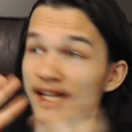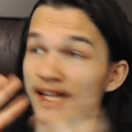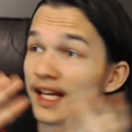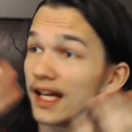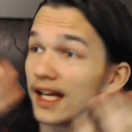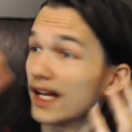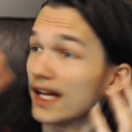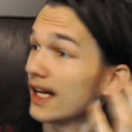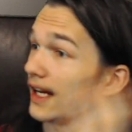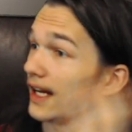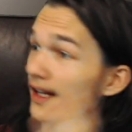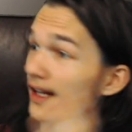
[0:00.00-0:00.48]

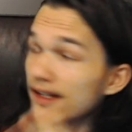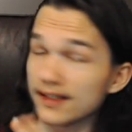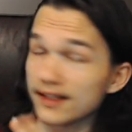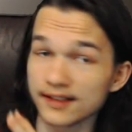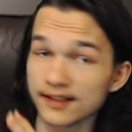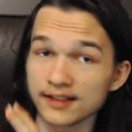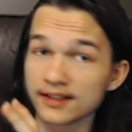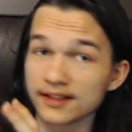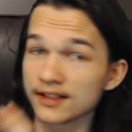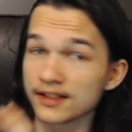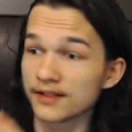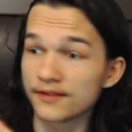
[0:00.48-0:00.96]

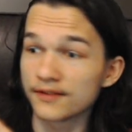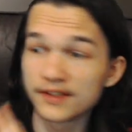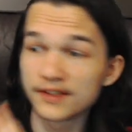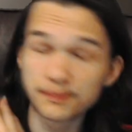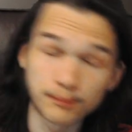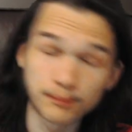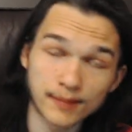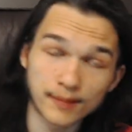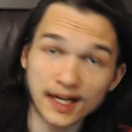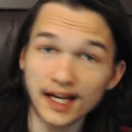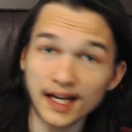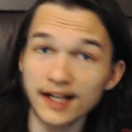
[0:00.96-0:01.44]
and
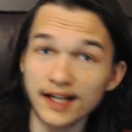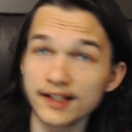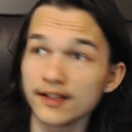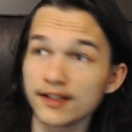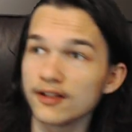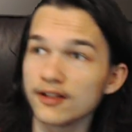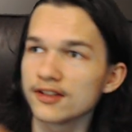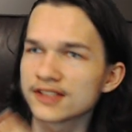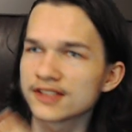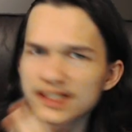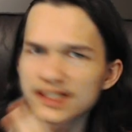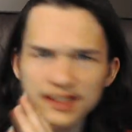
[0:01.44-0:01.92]

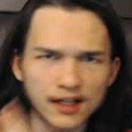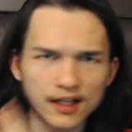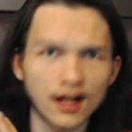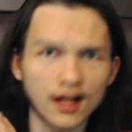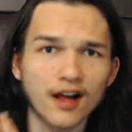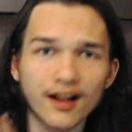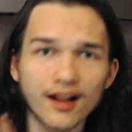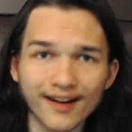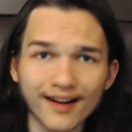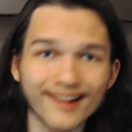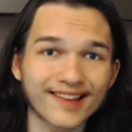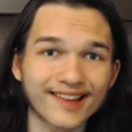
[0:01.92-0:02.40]
manuals and
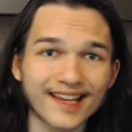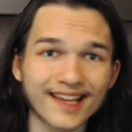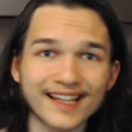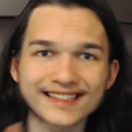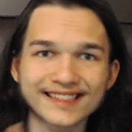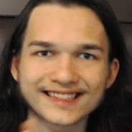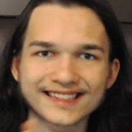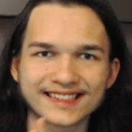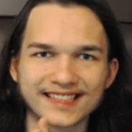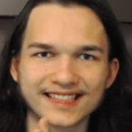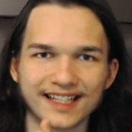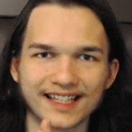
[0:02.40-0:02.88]
all of that
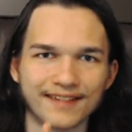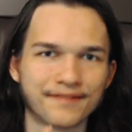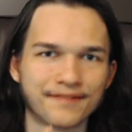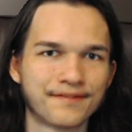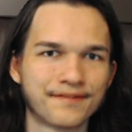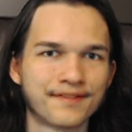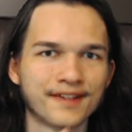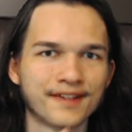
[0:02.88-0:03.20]
stuff